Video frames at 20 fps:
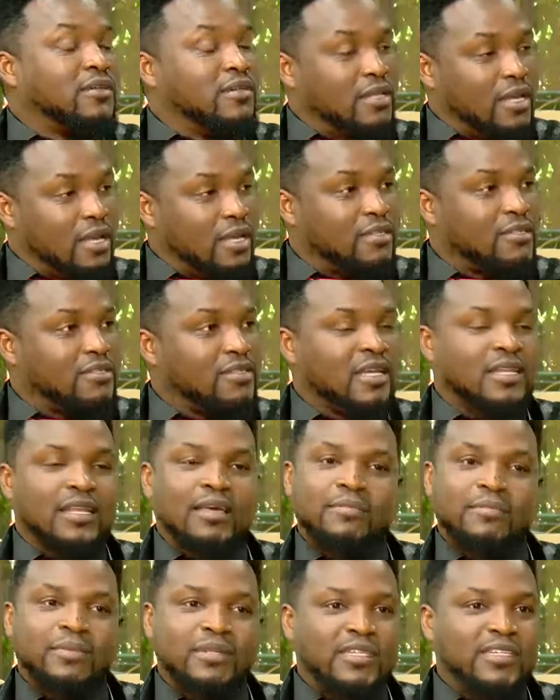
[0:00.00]
Yes. And I
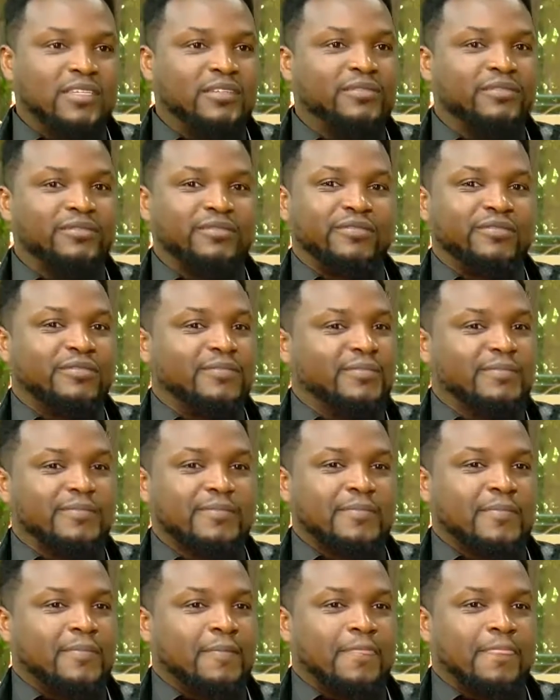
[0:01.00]
believe
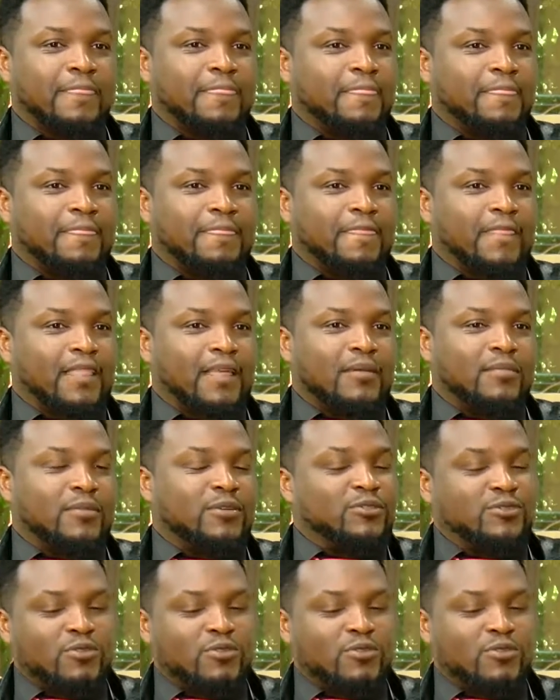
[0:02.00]
but